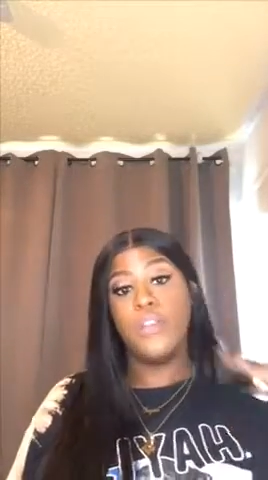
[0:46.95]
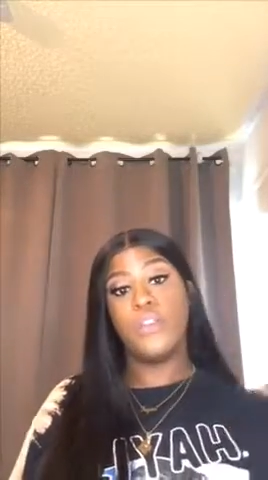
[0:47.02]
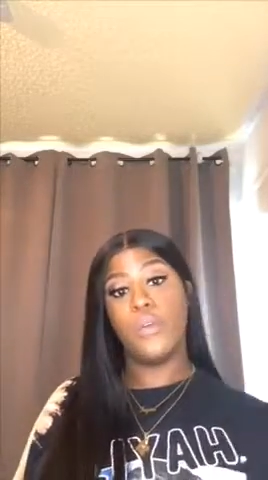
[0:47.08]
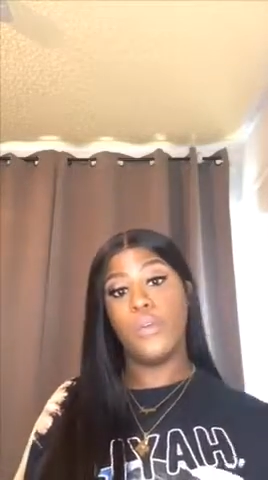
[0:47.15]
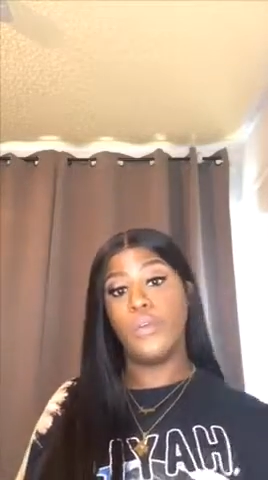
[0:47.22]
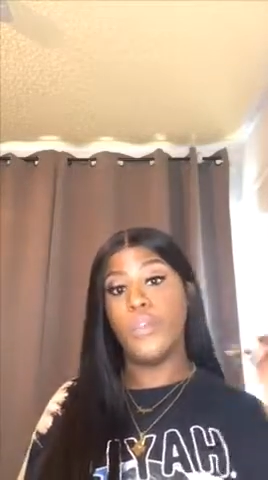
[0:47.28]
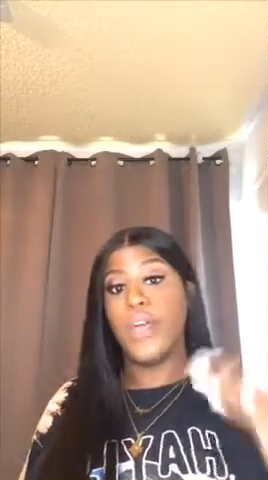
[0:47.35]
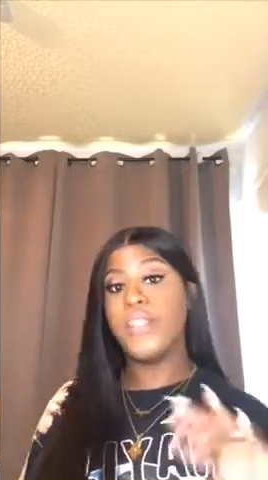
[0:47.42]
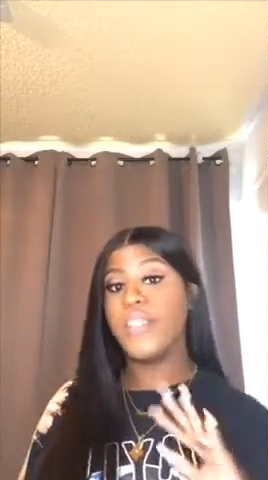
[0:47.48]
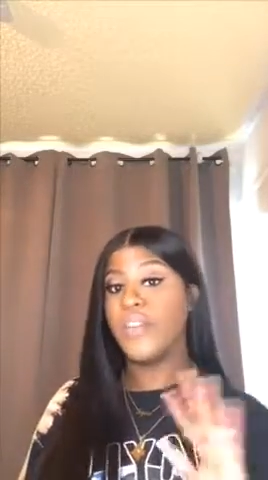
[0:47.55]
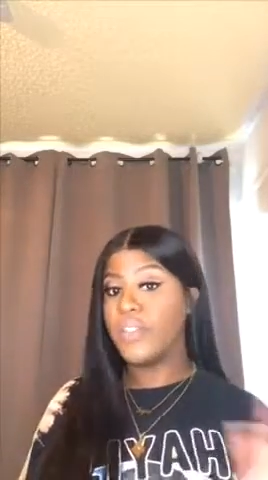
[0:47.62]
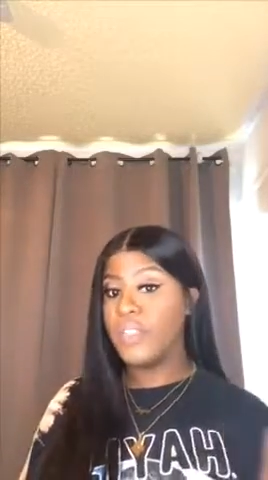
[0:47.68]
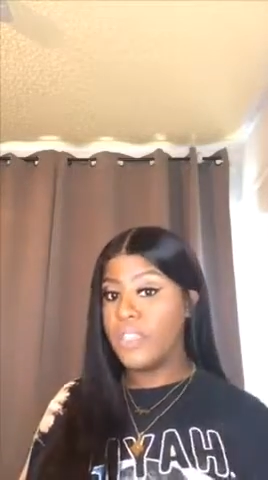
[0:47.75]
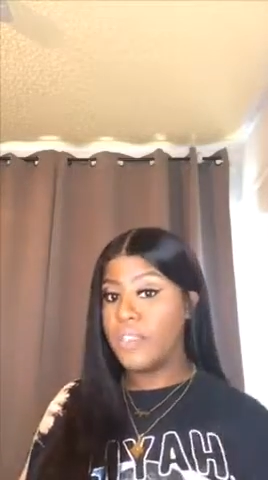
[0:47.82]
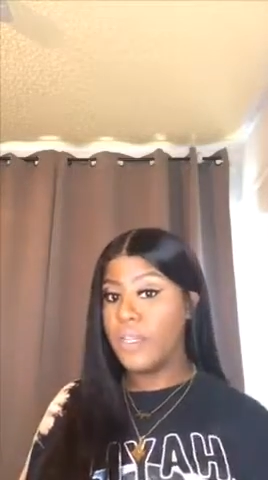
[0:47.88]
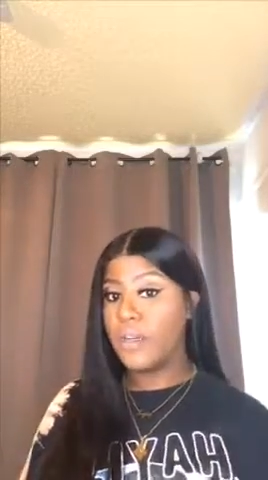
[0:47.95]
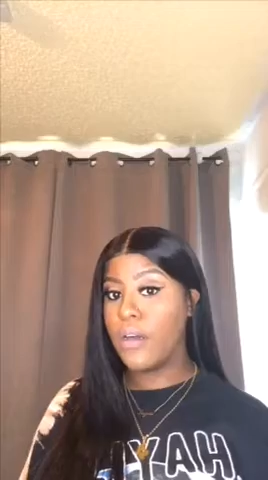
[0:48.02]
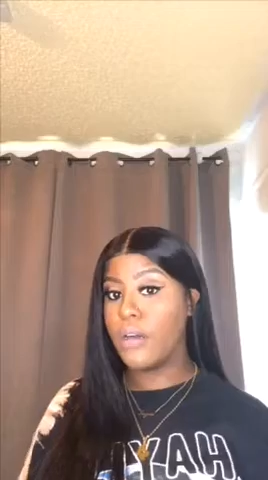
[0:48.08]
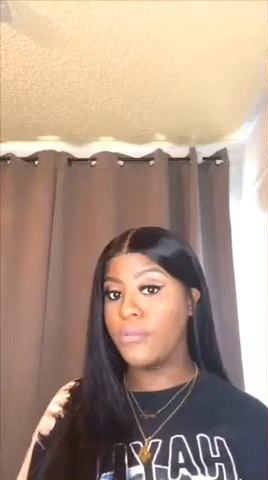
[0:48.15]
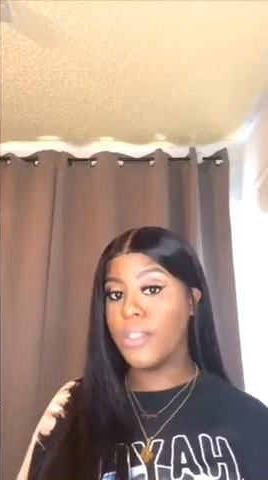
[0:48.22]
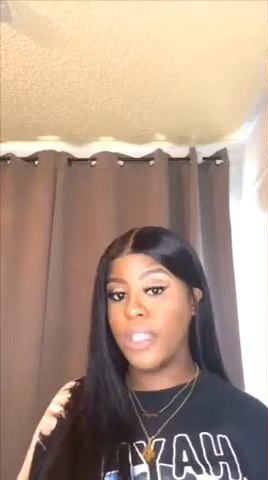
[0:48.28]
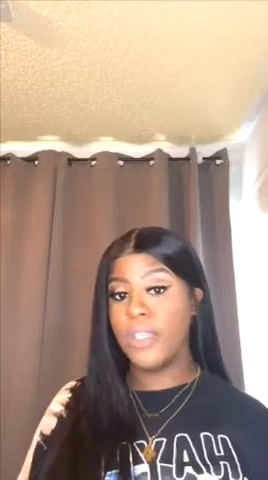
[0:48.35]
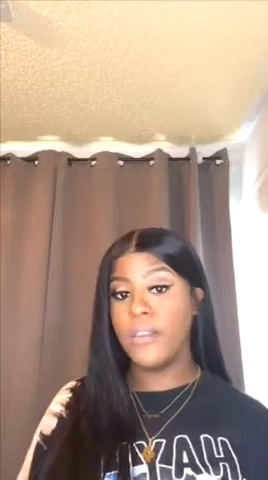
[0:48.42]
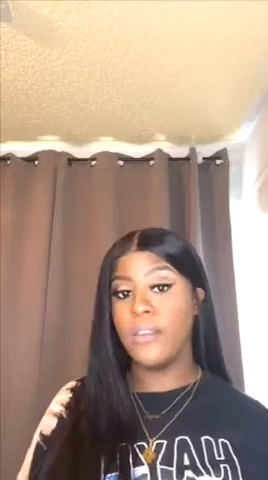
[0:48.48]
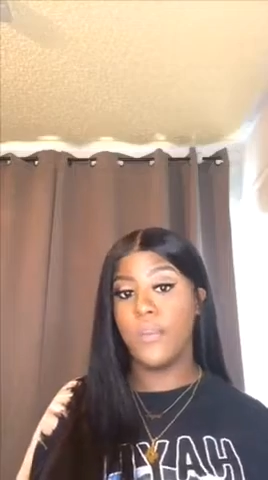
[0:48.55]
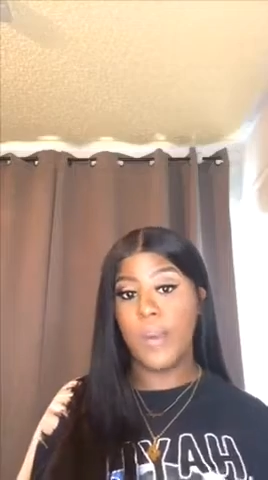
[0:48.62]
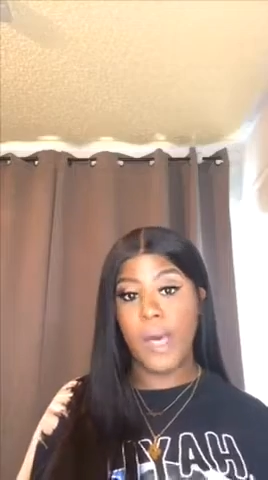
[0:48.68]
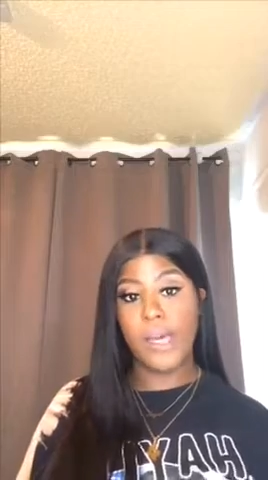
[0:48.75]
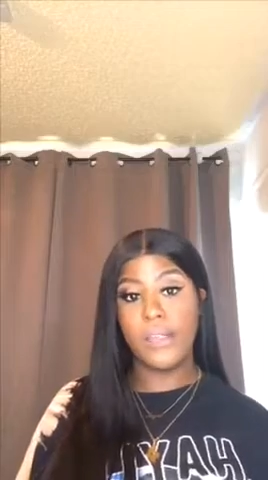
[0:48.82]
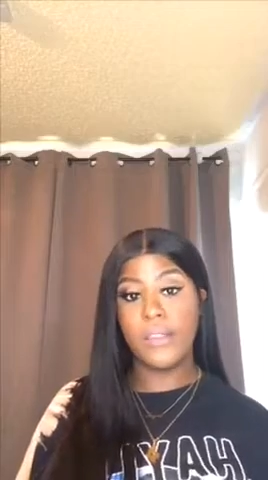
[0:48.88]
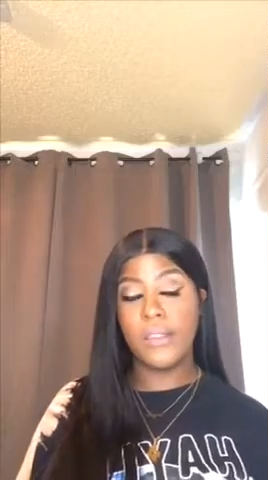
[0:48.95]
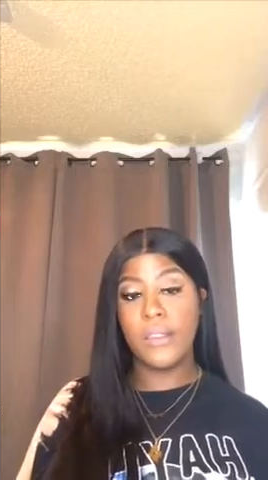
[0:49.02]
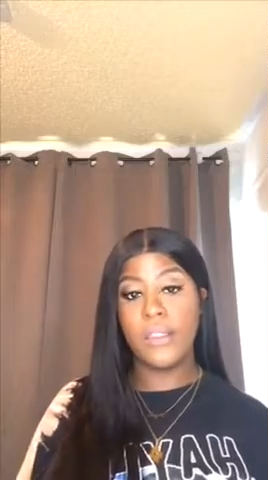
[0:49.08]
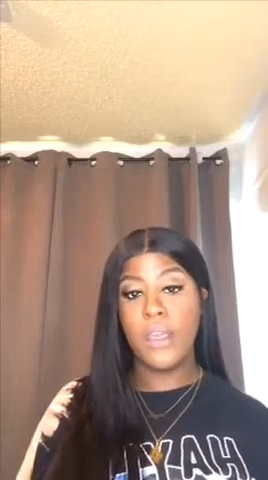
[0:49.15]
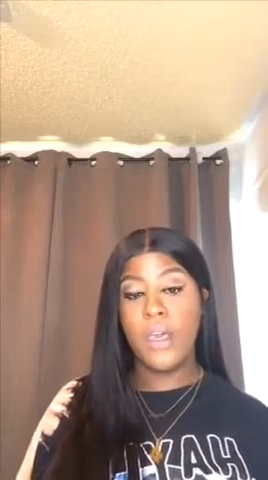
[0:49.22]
So that's everything that comes in the box.